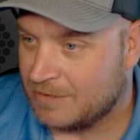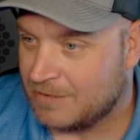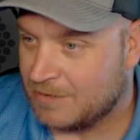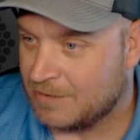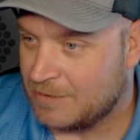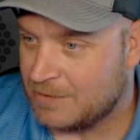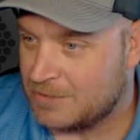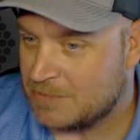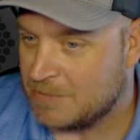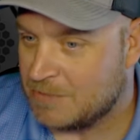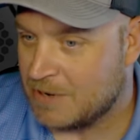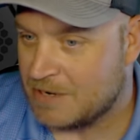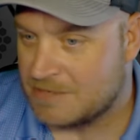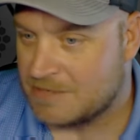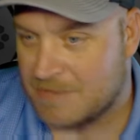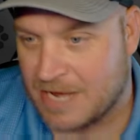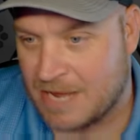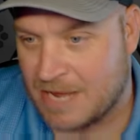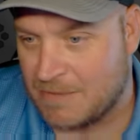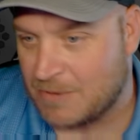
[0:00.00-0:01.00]
Or did you burn his
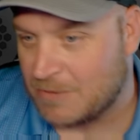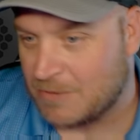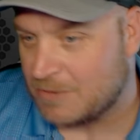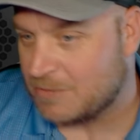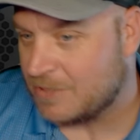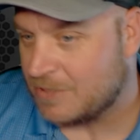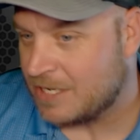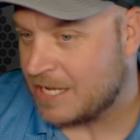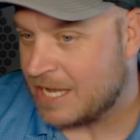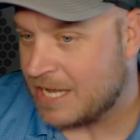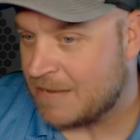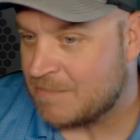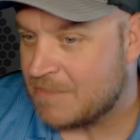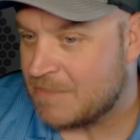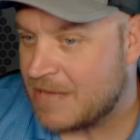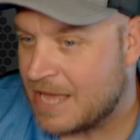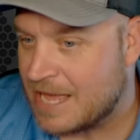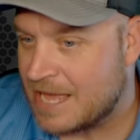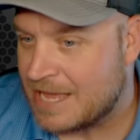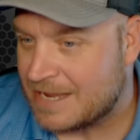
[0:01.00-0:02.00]
Miami one when he came
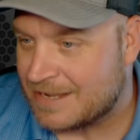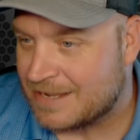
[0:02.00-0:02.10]
back?